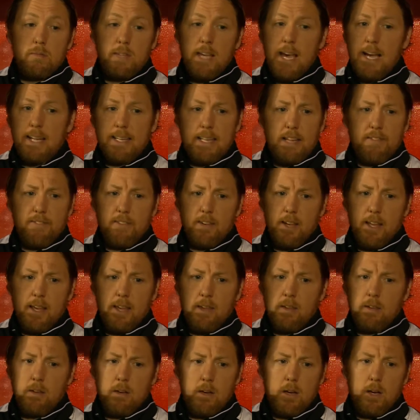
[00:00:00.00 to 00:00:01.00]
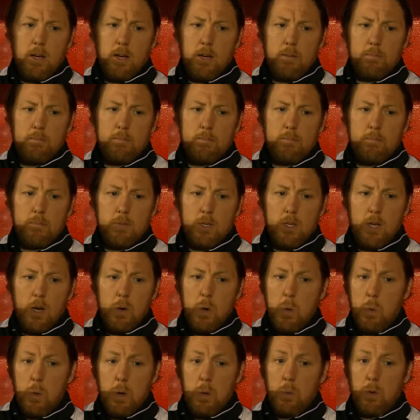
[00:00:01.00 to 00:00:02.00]
Yeah, definitely. You
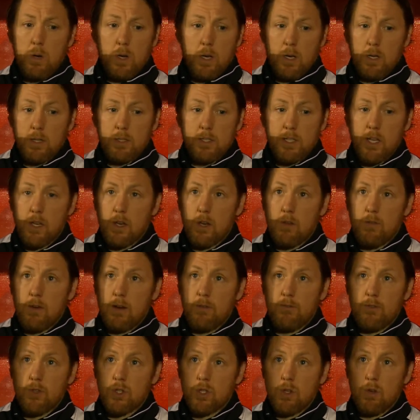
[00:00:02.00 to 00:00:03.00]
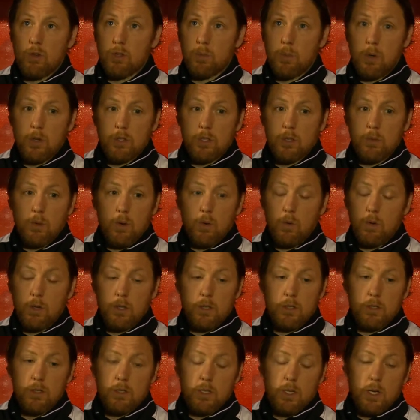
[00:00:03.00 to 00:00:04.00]
know, we want to continue the run for as long as possible,
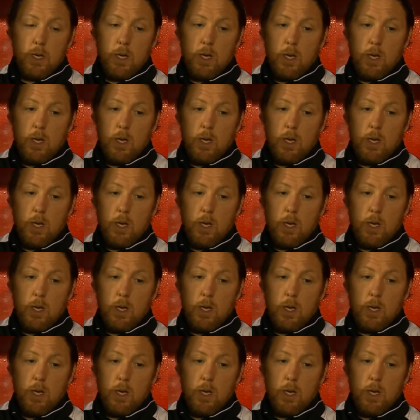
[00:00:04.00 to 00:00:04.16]
and